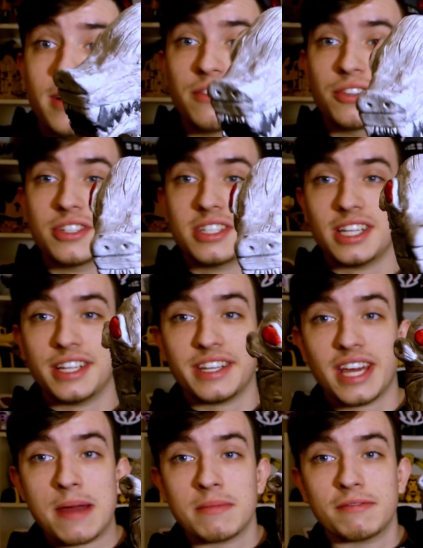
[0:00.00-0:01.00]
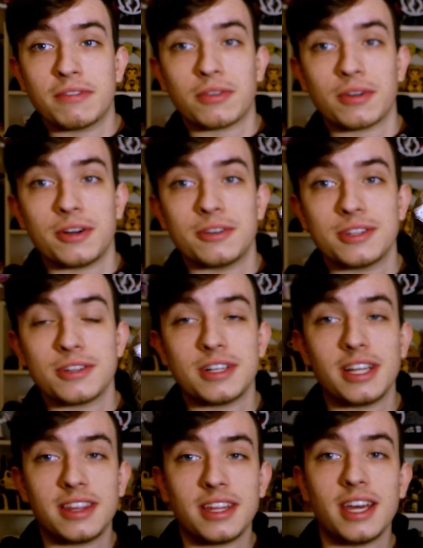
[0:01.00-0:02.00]
never seen Game of Thrones or
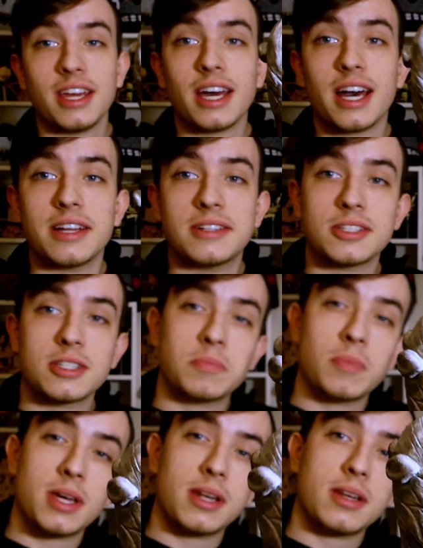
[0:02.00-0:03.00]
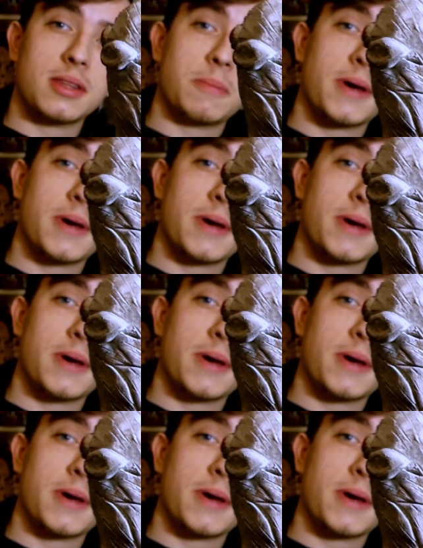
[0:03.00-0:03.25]
anything. I just spent the